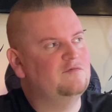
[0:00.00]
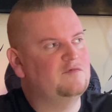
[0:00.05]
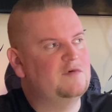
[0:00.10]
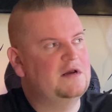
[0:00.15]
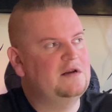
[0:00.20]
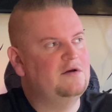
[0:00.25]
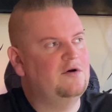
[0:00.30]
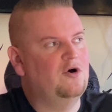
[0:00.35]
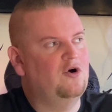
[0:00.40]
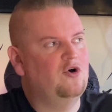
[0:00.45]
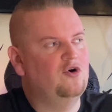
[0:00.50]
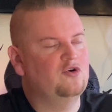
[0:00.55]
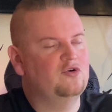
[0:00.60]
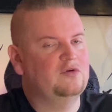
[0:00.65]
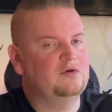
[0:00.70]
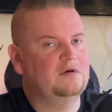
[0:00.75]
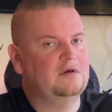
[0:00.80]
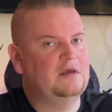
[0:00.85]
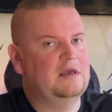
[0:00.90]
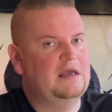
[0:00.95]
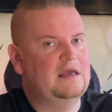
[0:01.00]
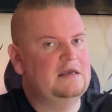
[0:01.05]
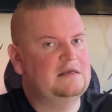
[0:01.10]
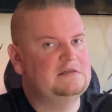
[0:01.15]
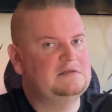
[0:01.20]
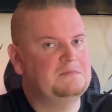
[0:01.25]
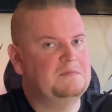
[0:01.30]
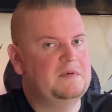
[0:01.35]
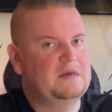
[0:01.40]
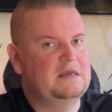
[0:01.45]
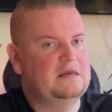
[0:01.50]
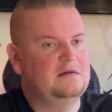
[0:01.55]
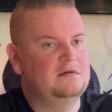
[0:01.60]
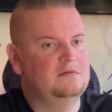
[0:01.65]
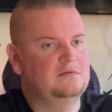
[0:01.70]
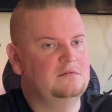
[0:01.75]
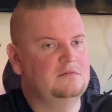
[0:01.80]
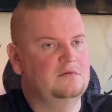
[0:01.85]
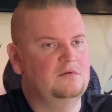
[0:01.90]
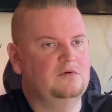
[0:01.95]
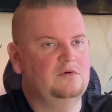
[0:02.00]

Red Hulk has been,